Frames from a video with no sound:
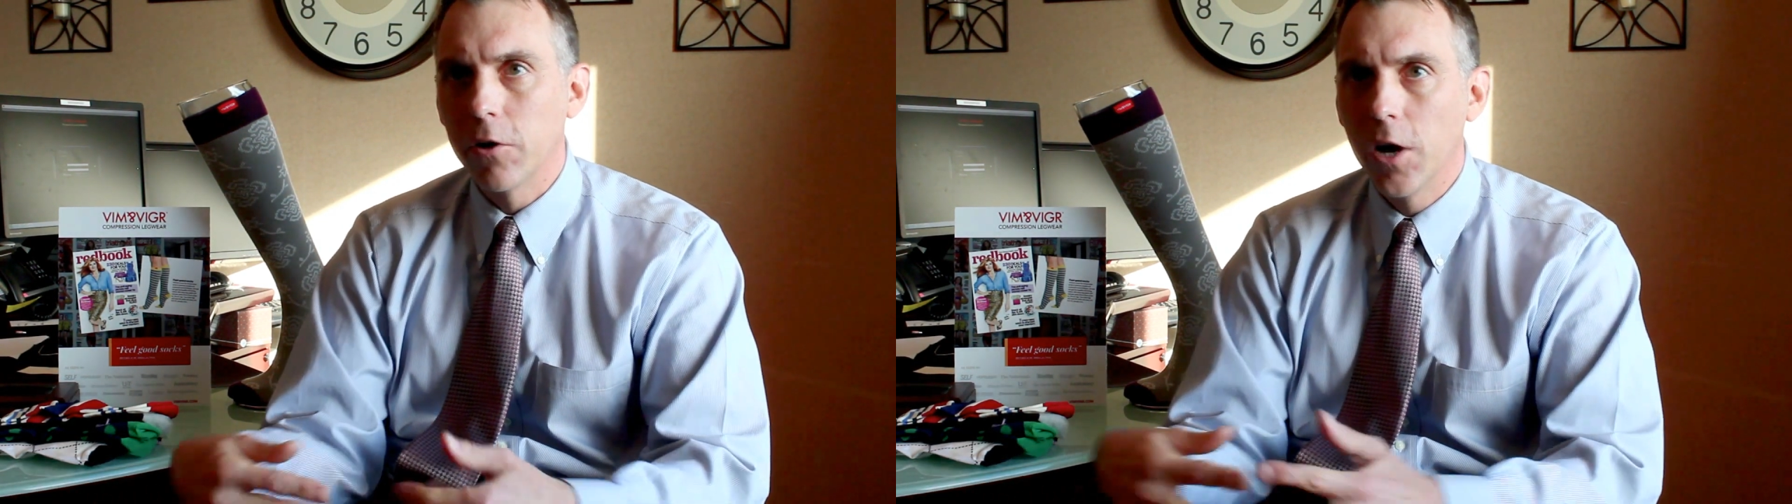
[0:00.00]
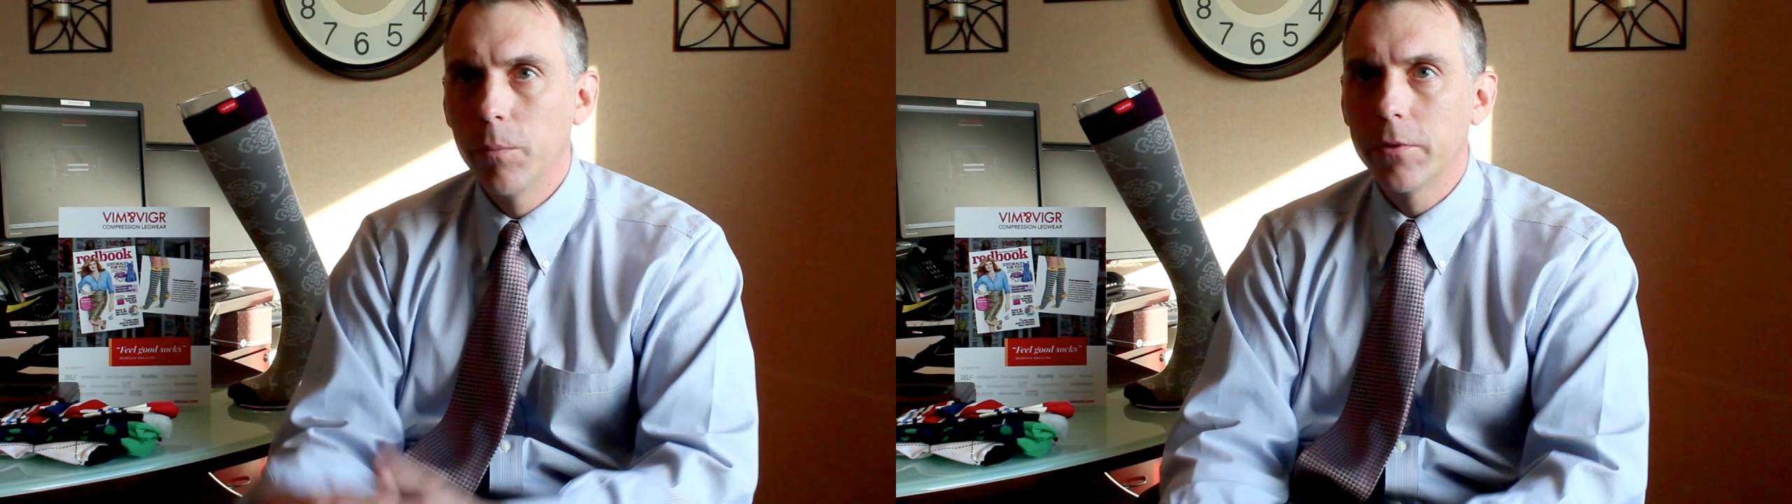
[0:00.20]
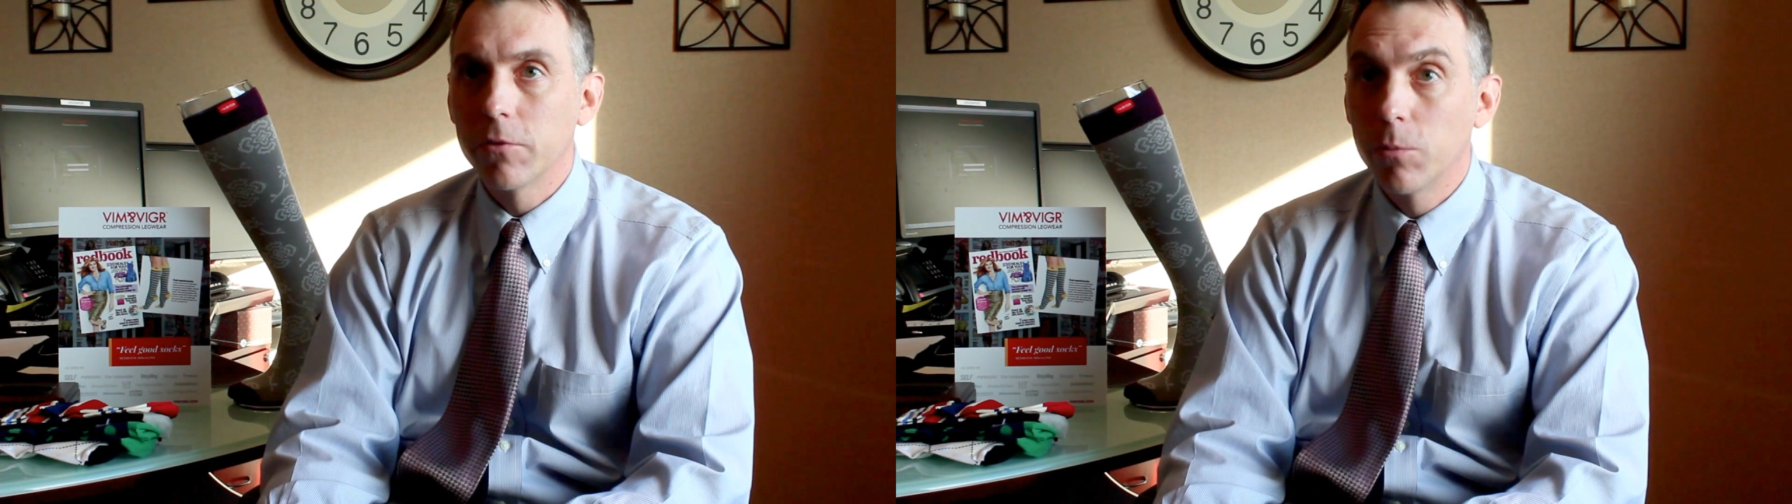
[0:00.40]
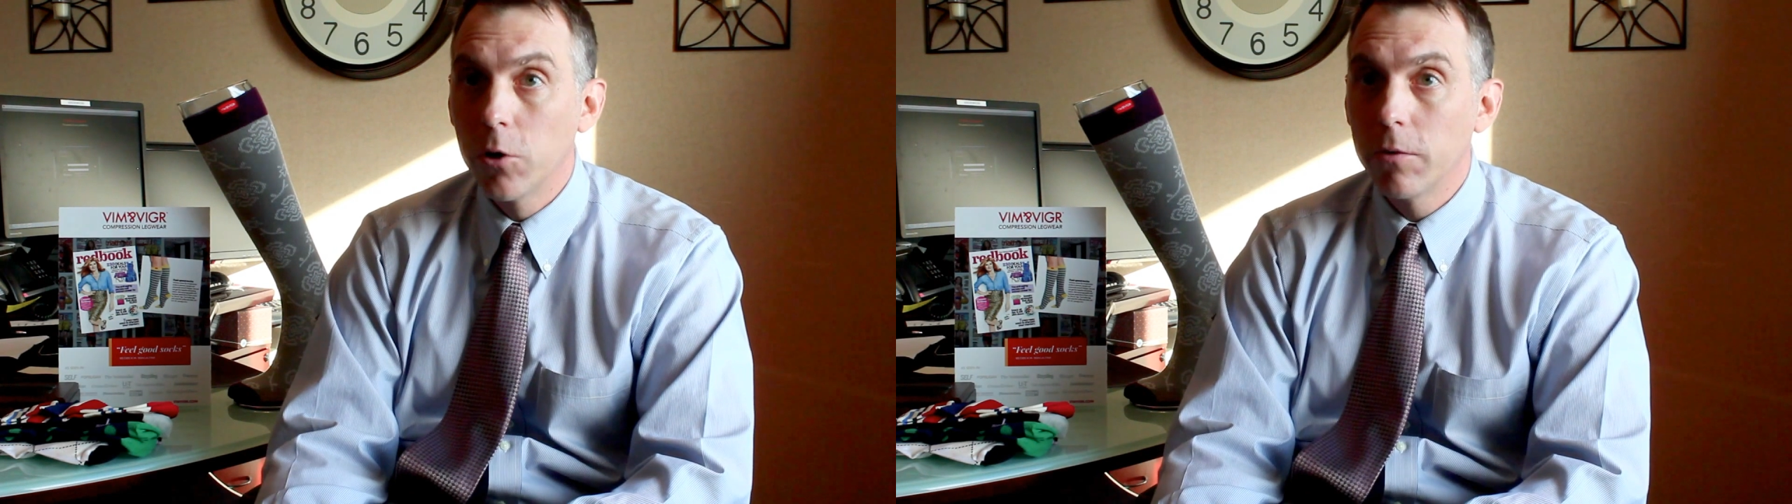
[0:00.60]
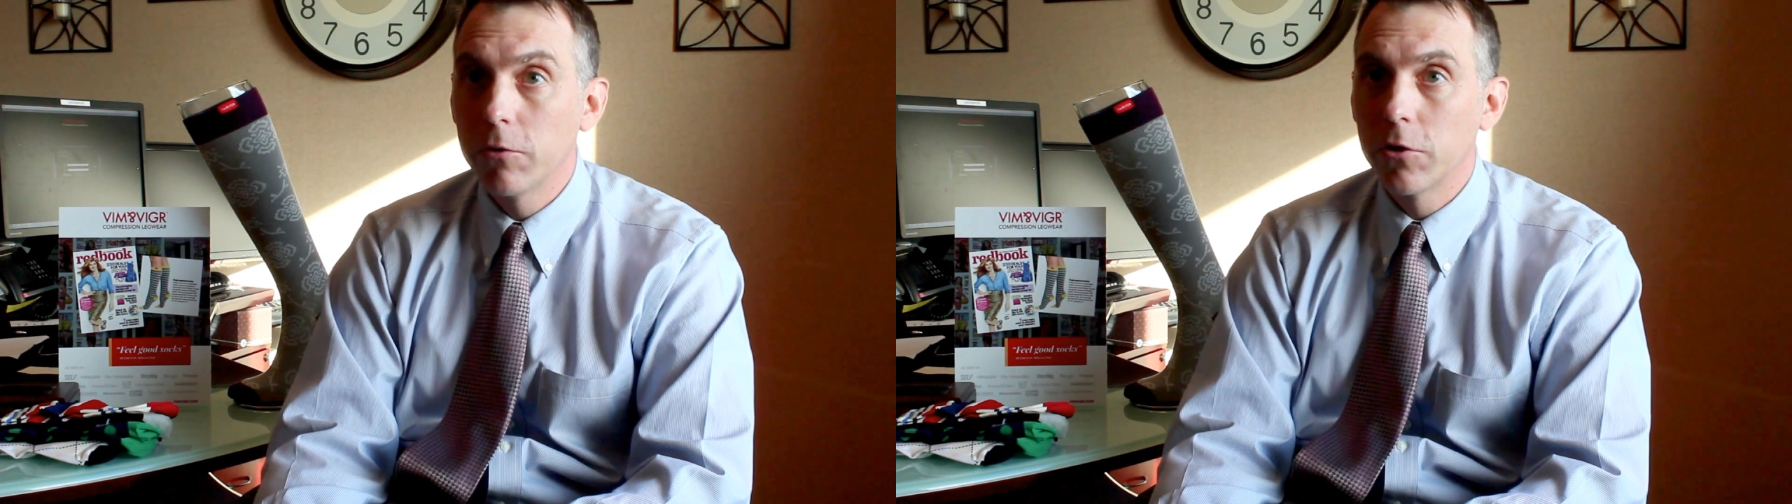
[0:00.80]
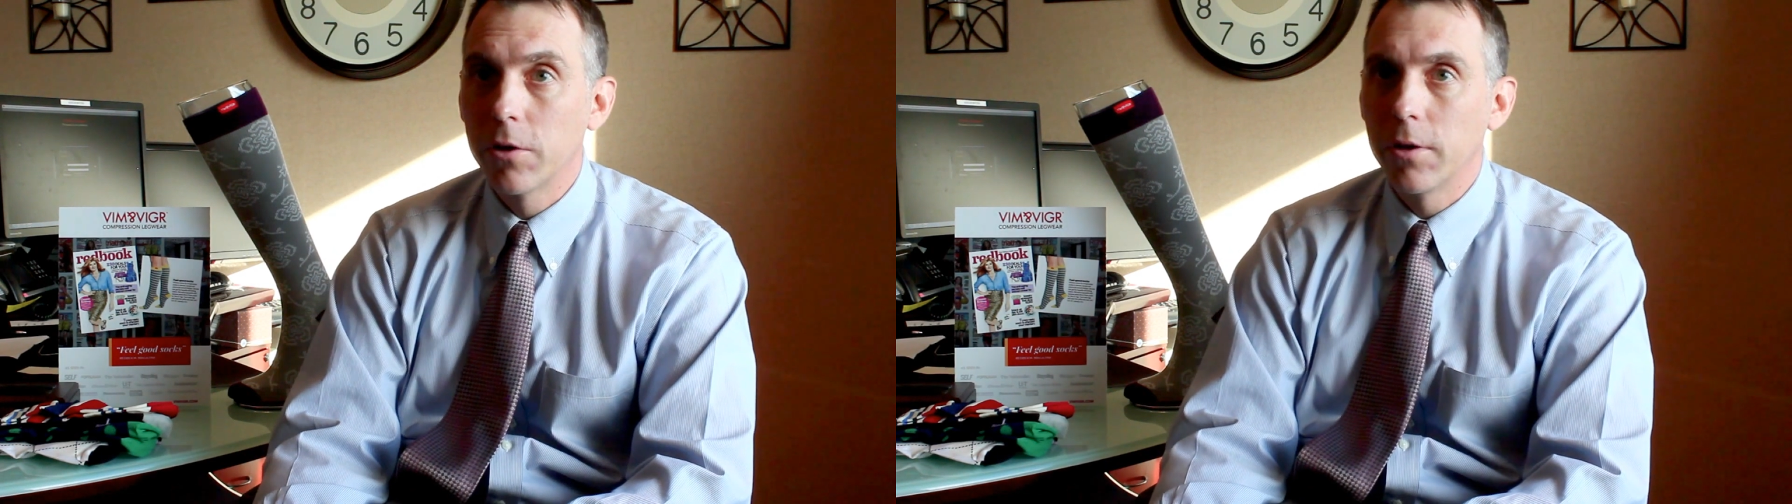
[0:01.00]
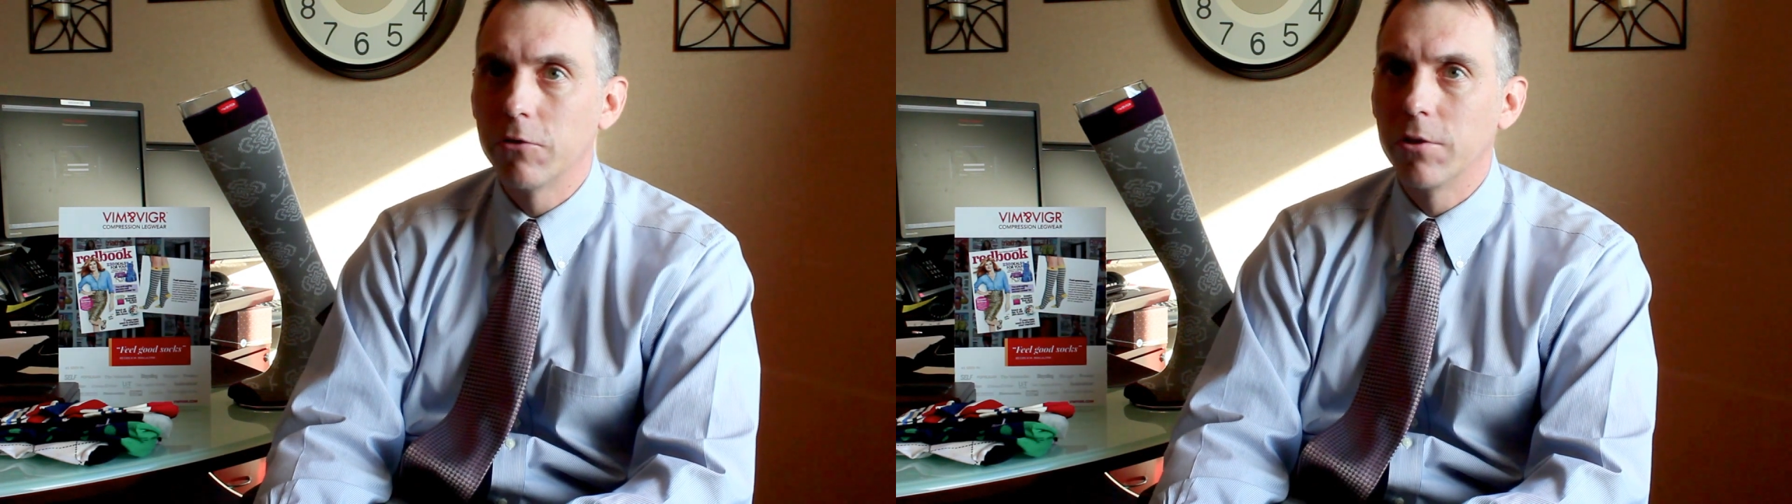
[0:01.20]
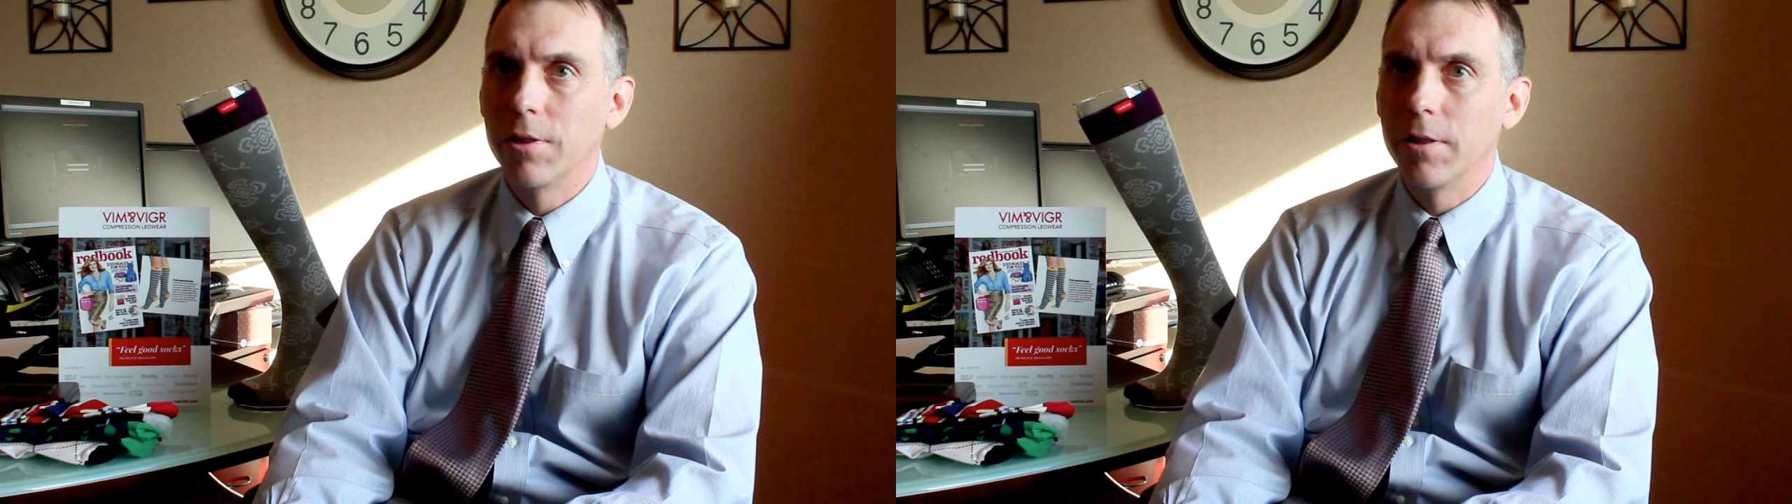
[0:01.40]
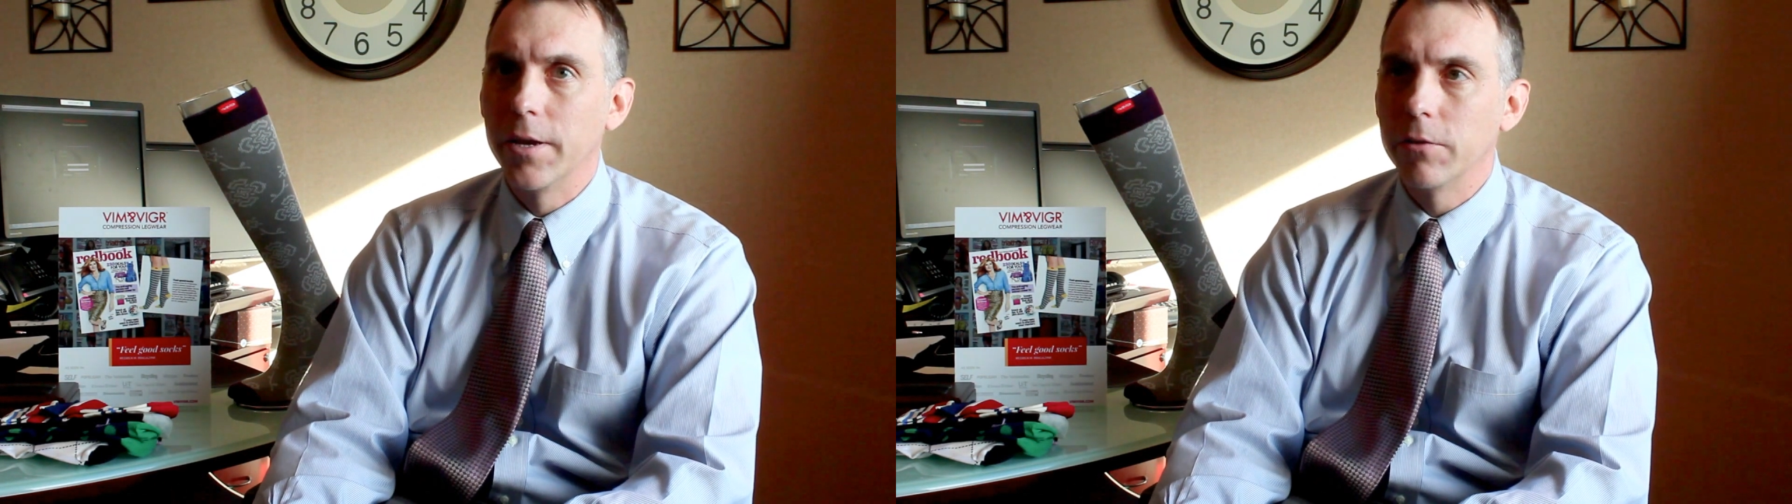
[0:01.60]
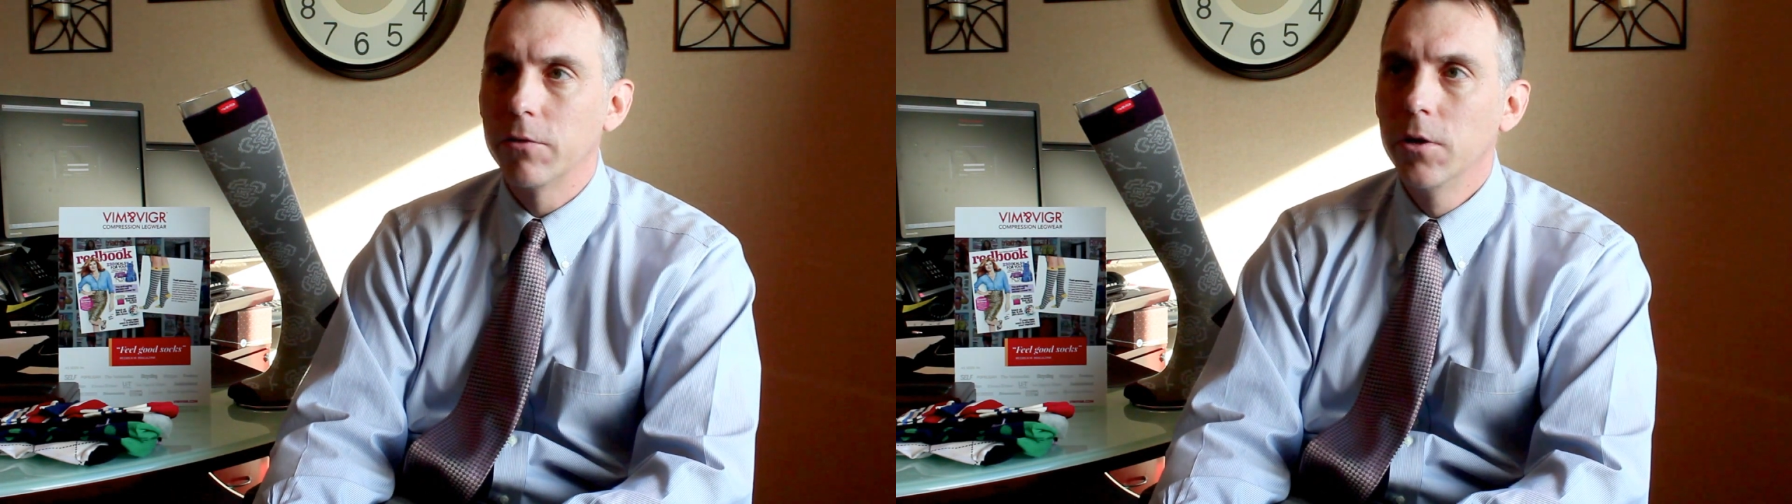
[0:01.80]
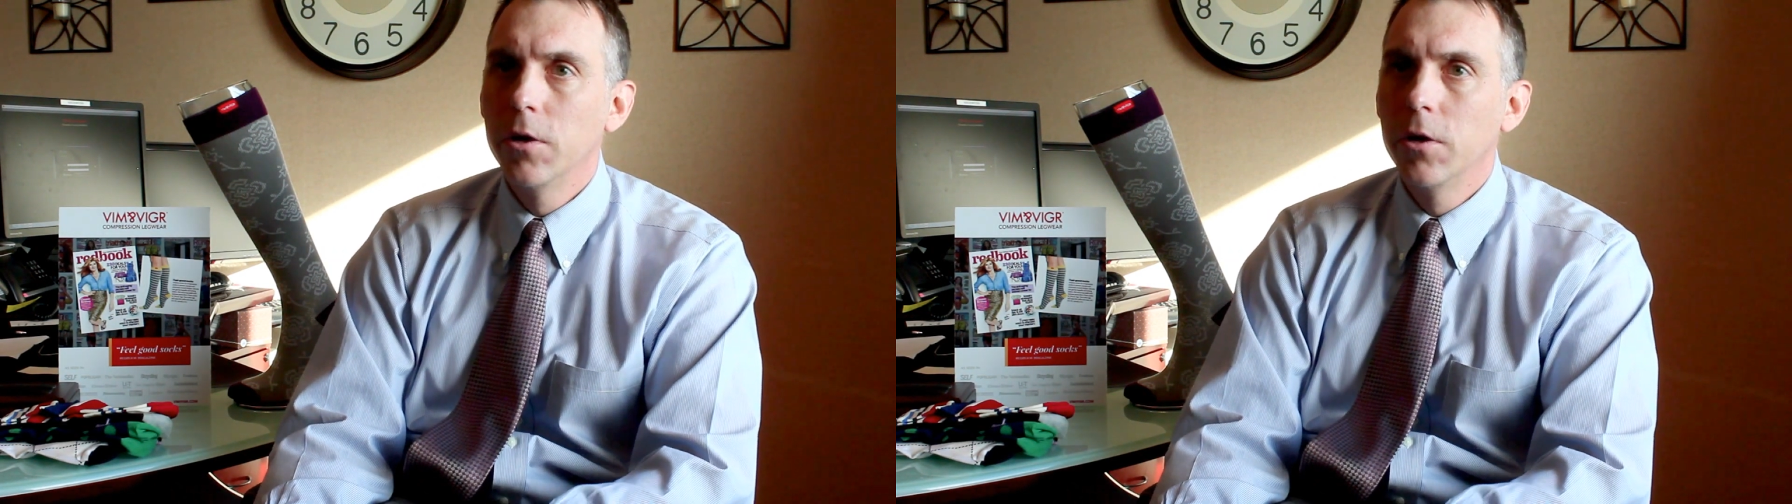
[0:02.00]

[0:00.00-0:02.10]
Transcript: helping support the circulation in the legs,